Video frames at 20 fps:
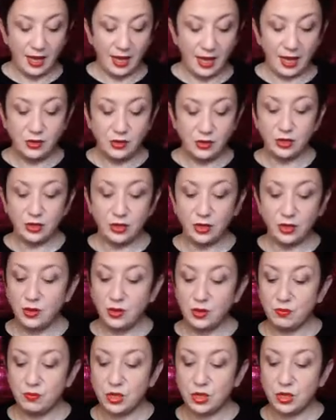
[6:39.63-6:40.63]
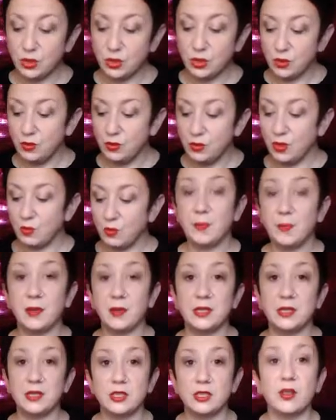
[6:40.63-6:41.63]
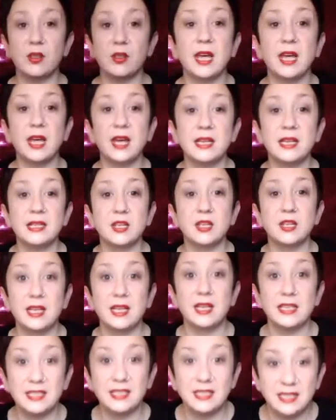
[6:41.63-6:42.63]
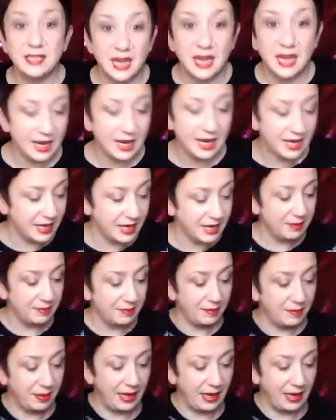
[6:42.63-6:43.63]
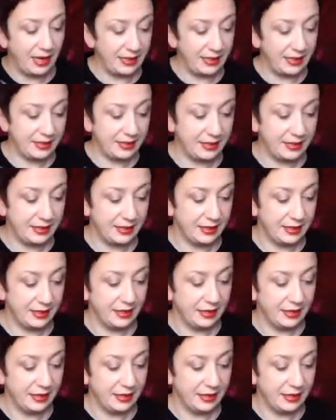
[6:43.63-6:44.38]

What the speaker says: and you sew them to the ribbon so they stay in place.